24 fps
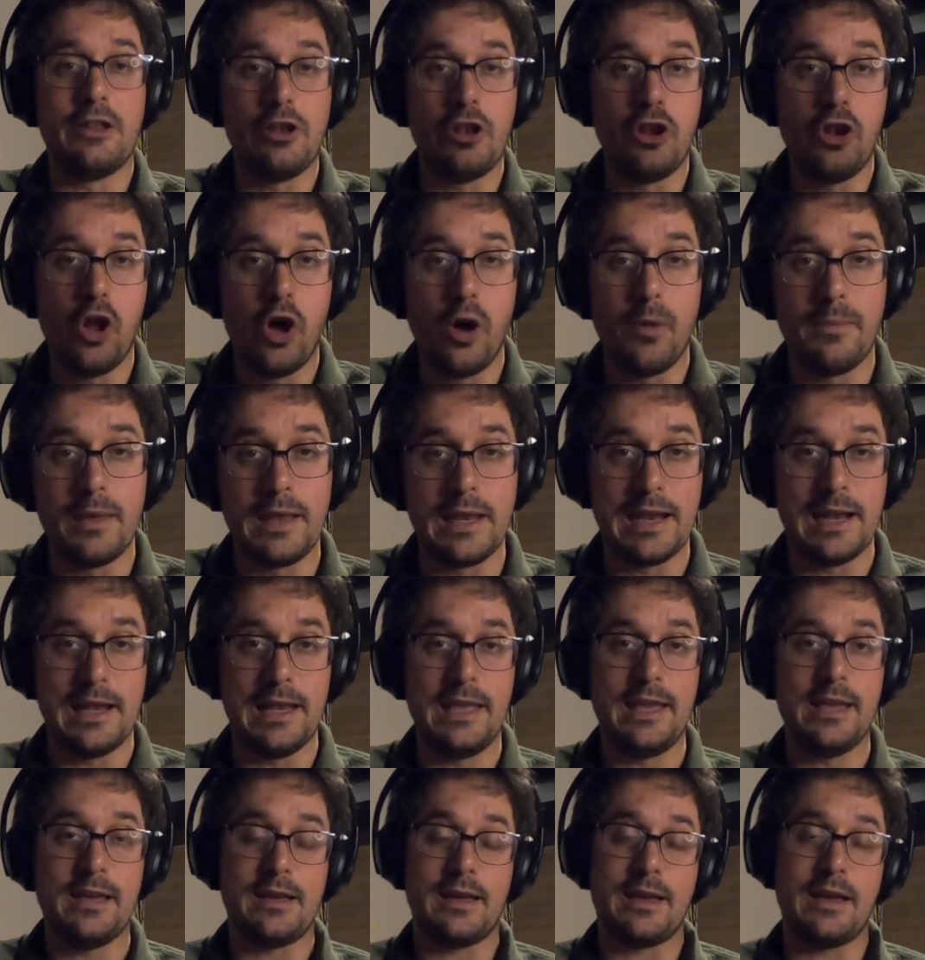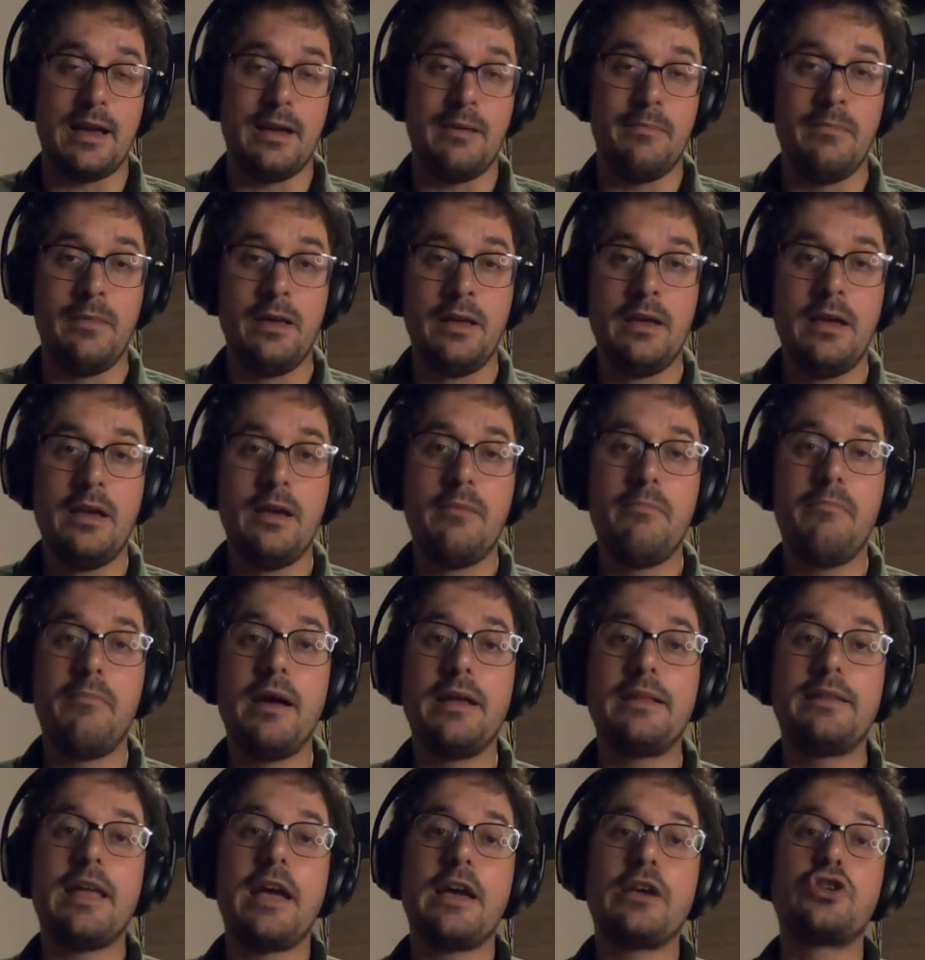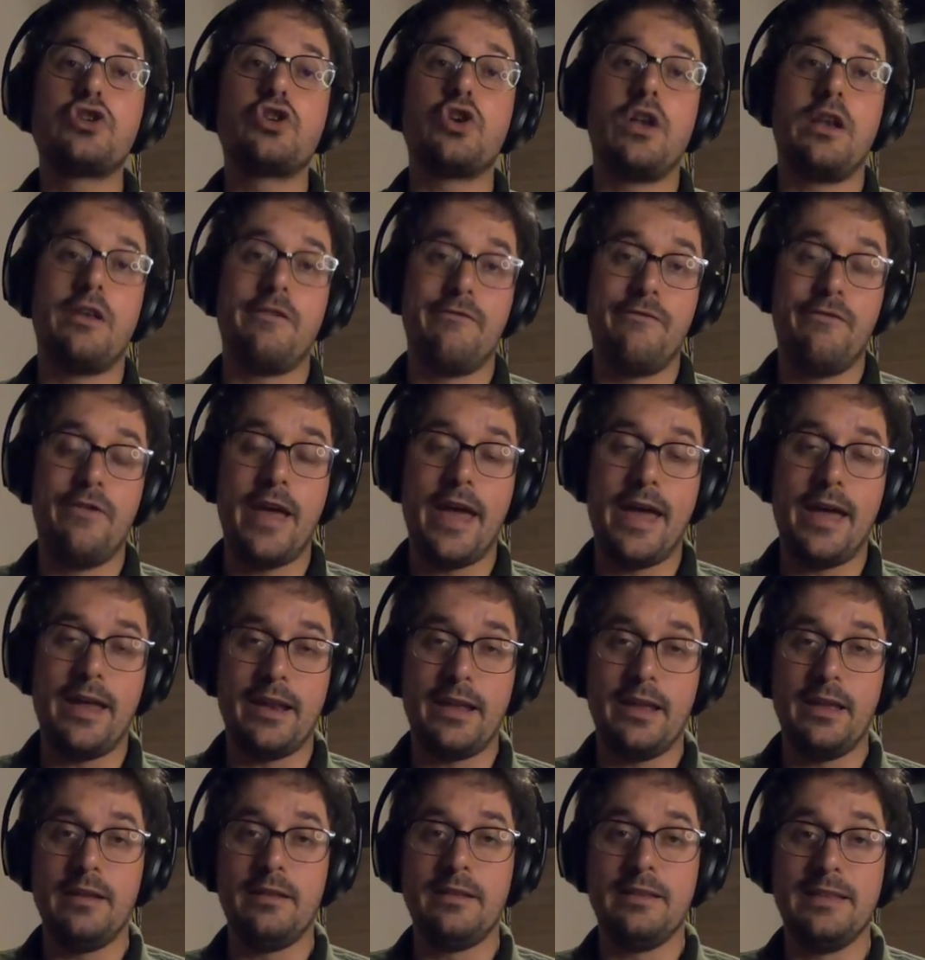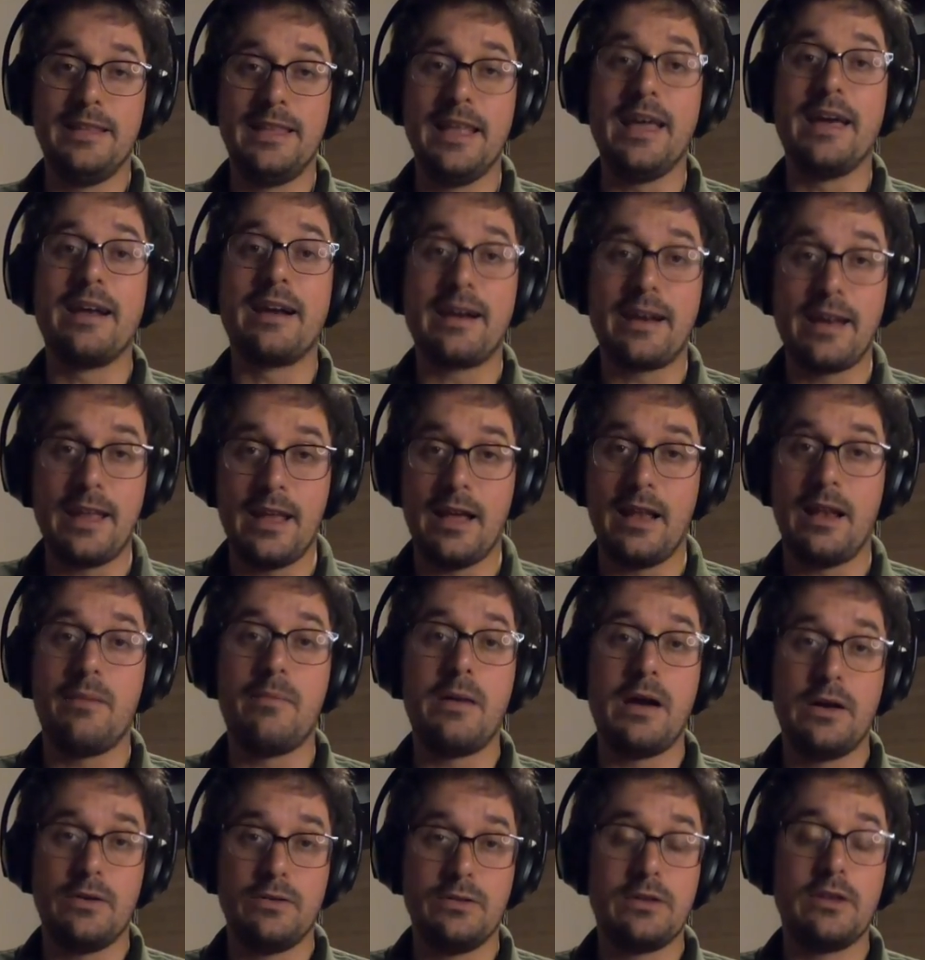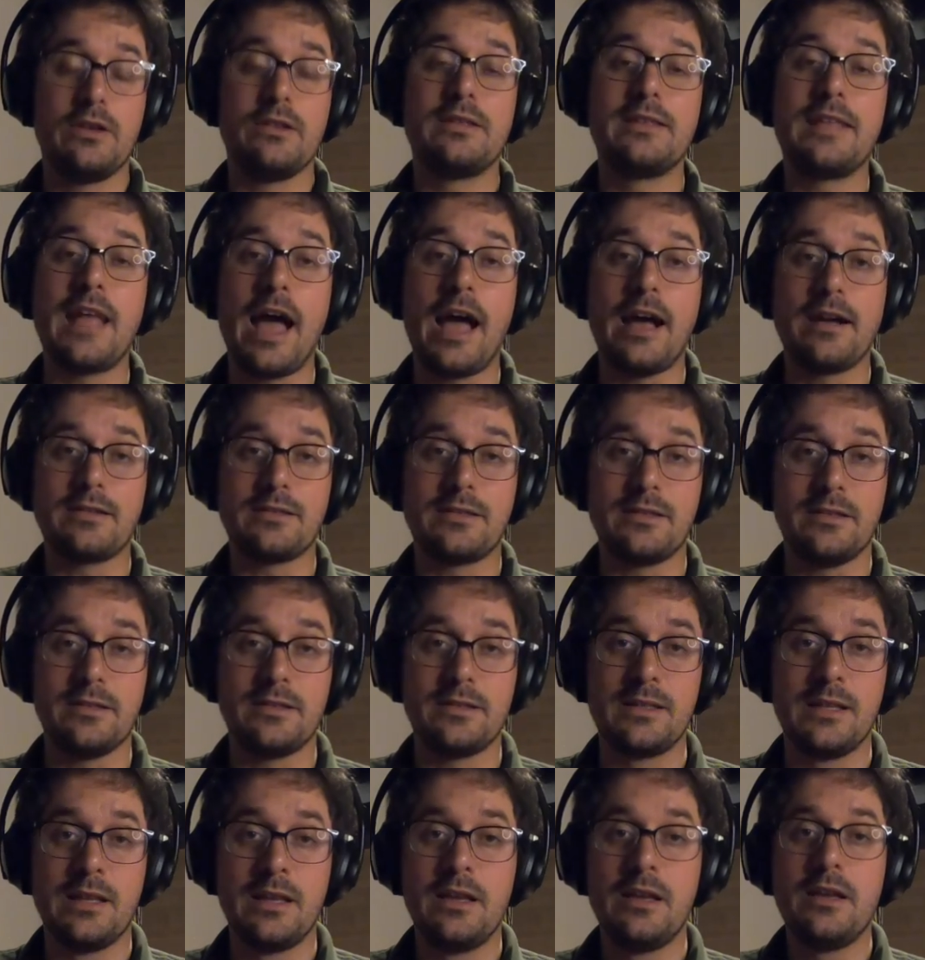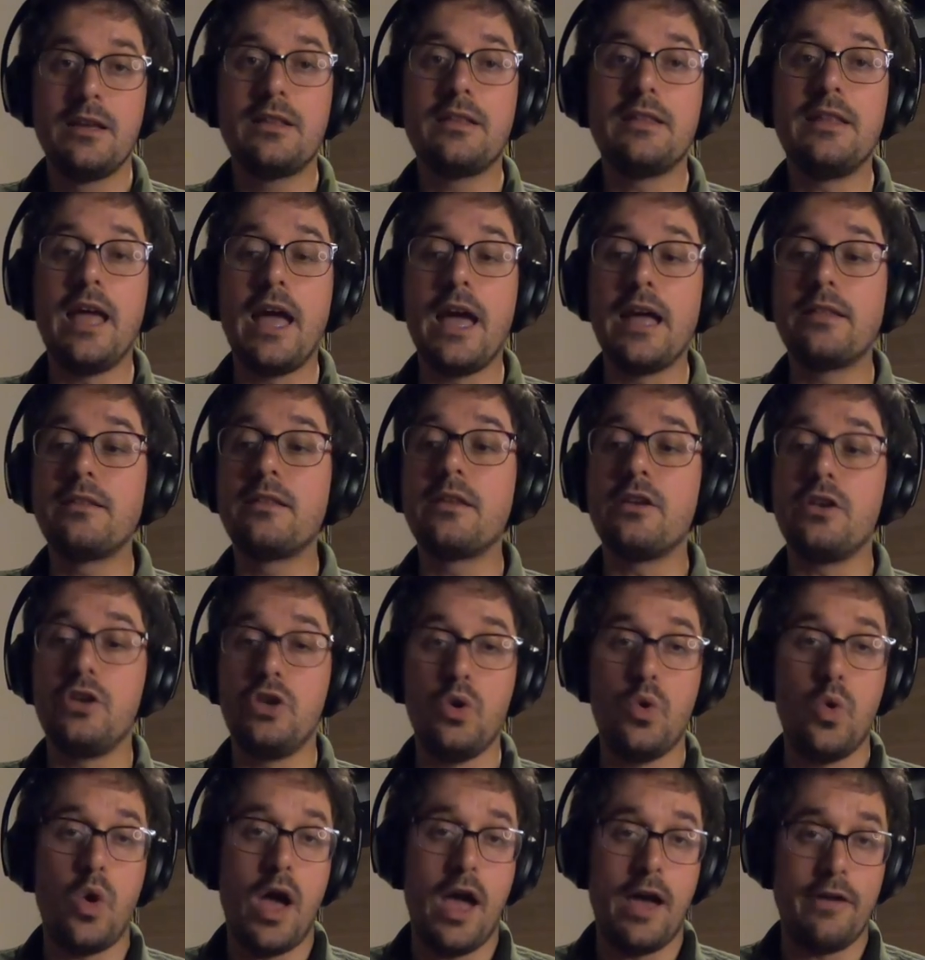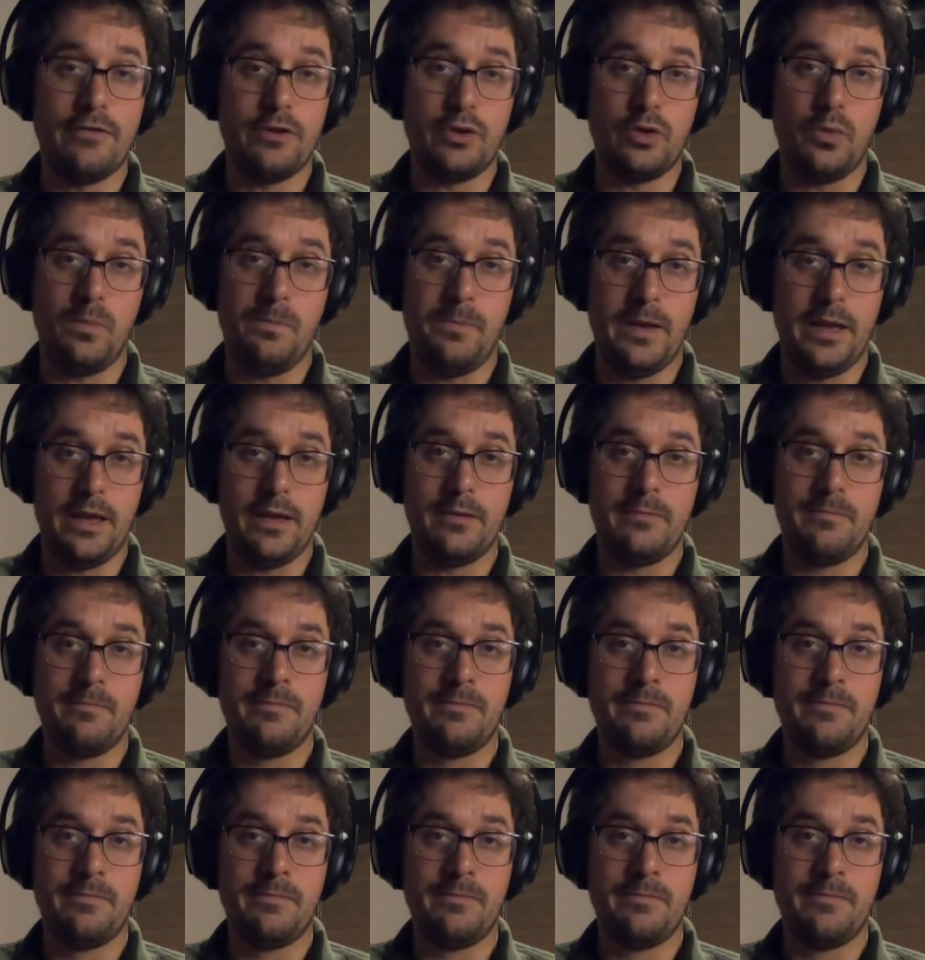nominal income, might actually vary the real amount of taxes that you have to pay.